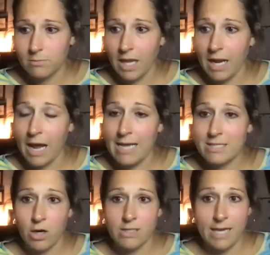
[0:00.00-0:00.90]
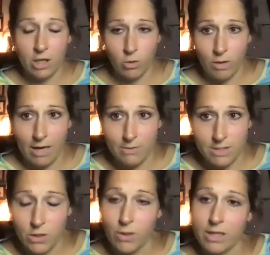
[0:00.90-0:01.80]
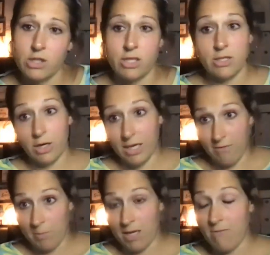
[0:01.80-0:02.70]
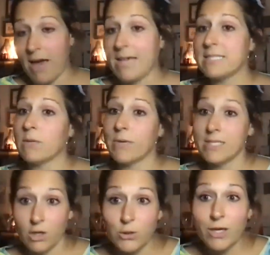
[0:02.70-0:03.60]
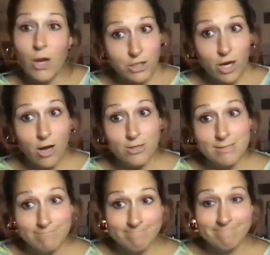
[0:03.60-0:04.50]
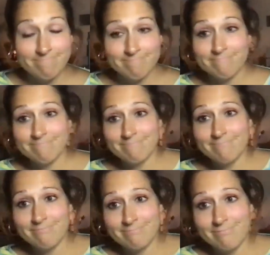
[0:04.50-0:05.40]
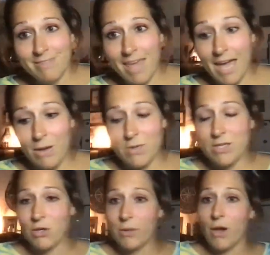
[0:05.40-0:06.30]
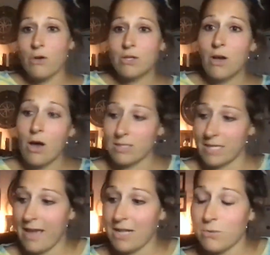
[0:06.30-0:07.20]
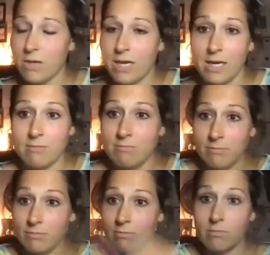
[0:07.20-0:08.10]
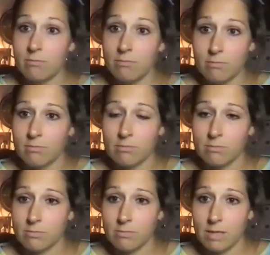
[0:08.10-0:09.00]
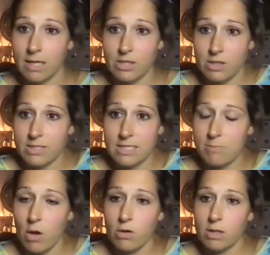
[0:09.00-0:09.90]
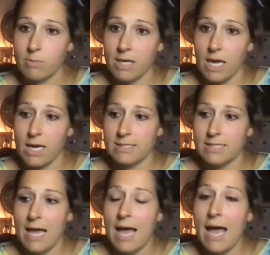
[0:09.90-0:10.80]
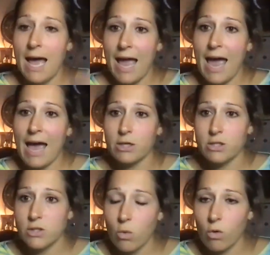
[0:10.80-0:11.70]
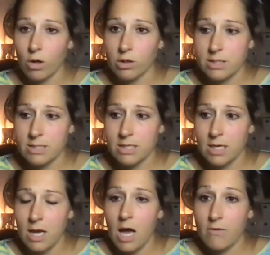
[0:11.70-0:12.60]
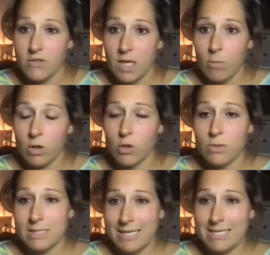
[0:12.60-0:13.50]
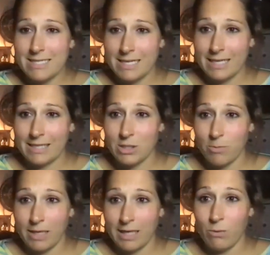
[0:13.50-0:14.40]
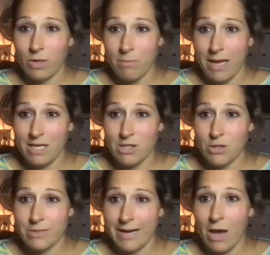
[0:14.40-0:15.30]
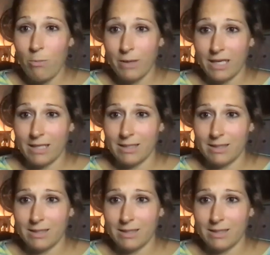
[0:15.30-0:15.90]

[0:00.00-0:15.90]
And I started telling her what I was doing and she started giving me advice. And then we started doing coaching calls. Okay. We started doing coaching calls, and that's when it just exploded because I had a source of someone who was listening to me with my issues and helping.